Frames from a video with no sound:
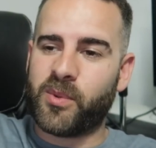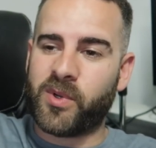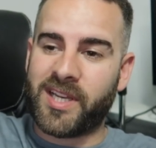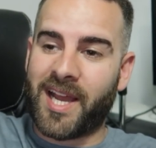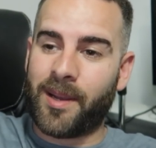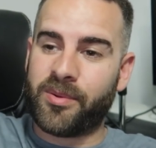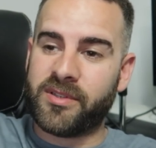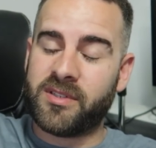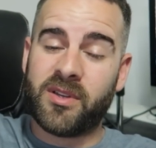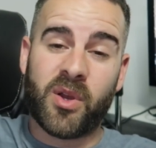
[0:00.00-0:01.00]
But will it
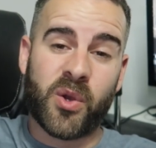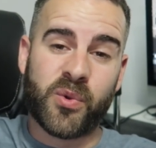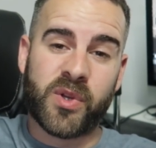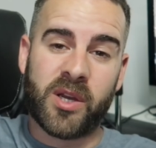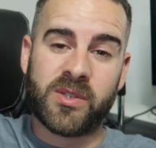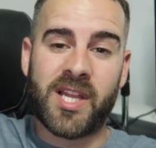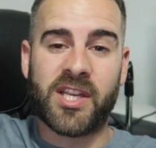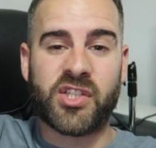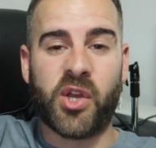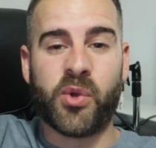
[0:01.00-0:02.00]
happen? Who knows? Let
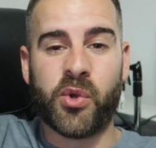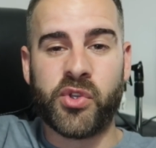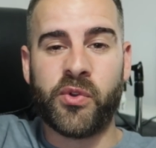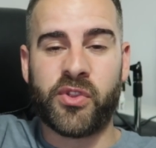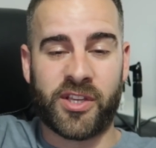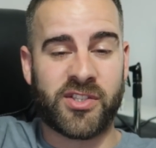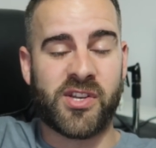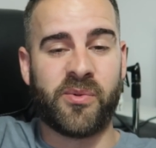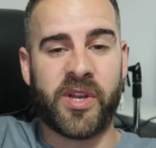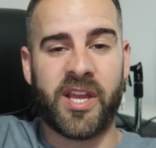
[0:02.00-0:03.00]
us know who you think is
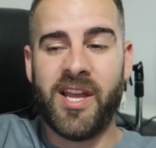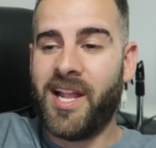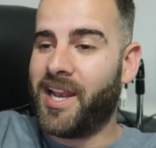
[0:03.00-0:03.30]
going to win it.